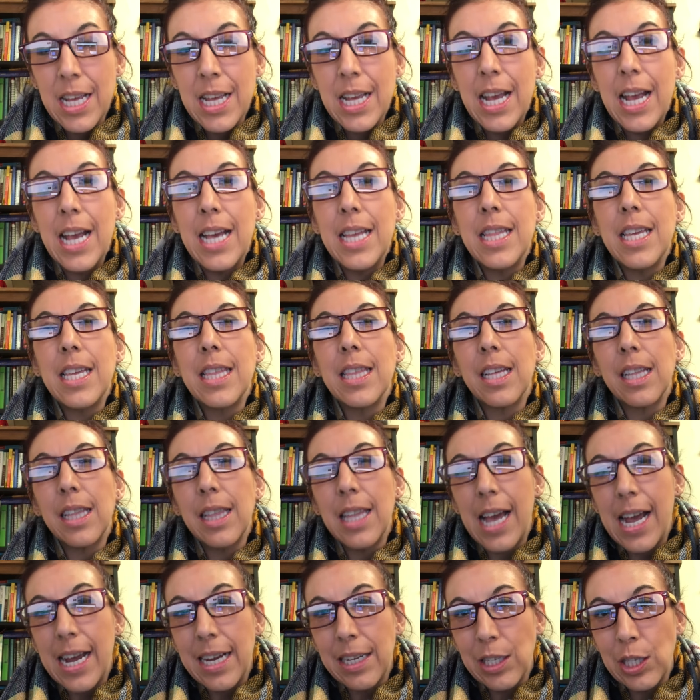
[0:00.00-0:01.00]
And then the
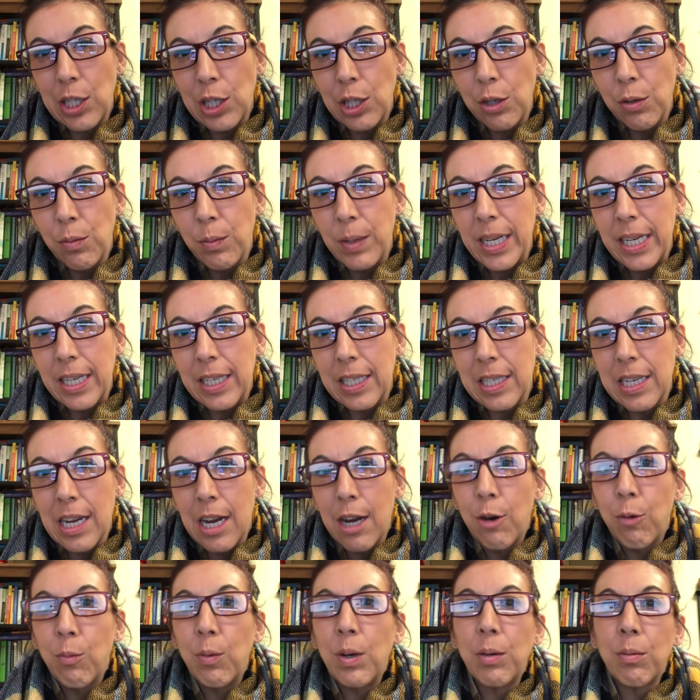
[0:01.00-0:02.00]
last 2 weeks,
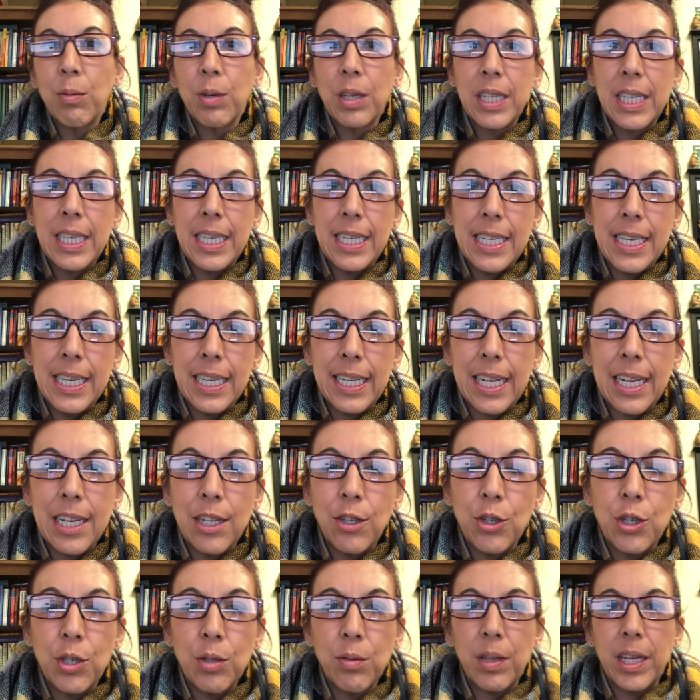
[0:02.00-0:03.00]
we really dig
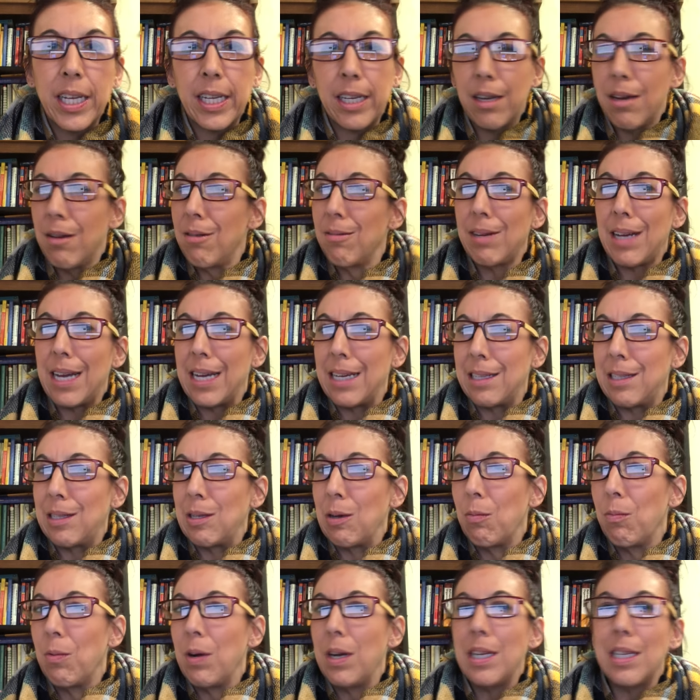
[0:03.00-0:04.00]
into like, okay,
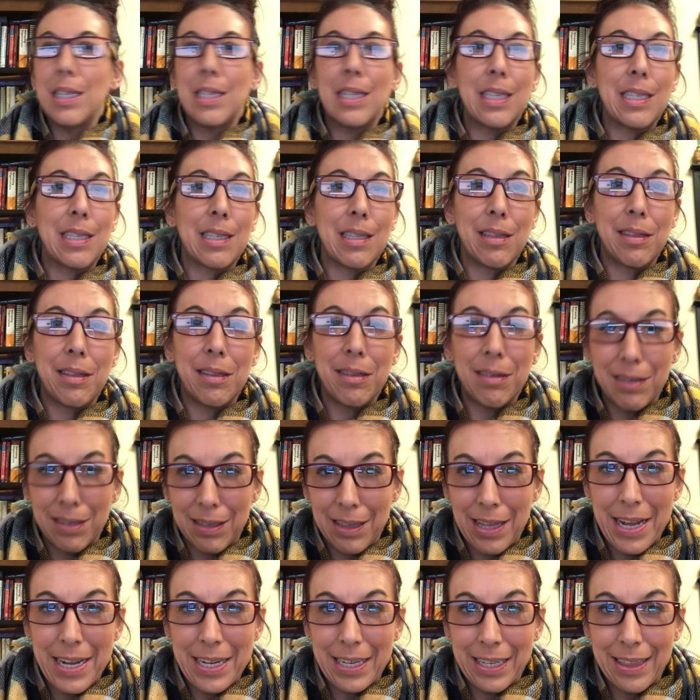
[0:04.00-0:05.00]
so what does this look
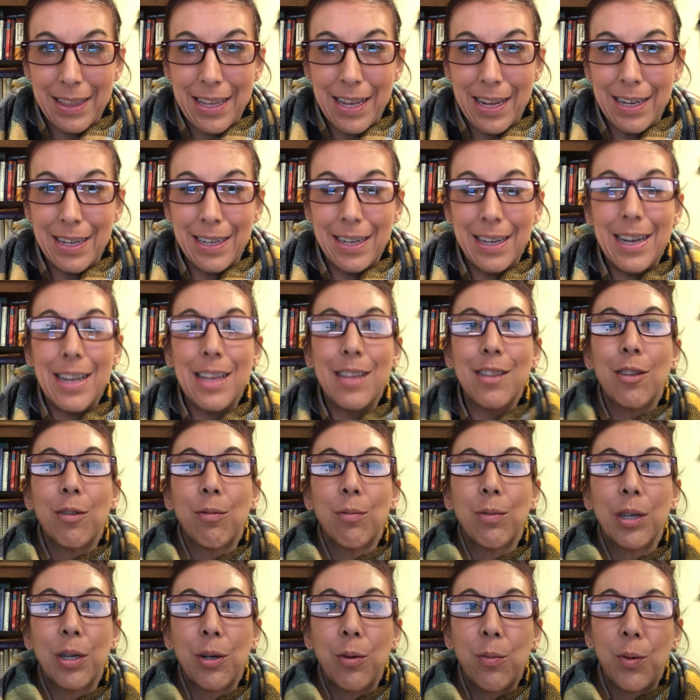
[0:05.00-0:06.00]
like then in the
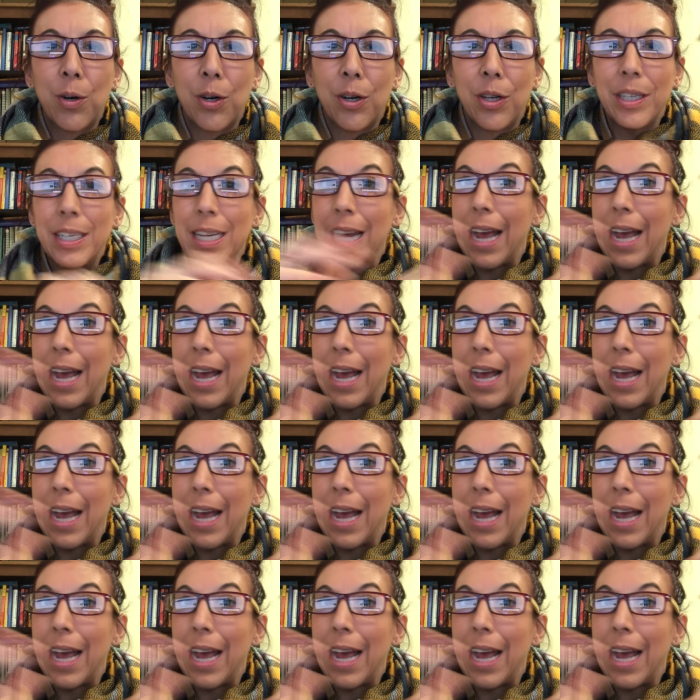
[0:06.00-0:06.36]
real world?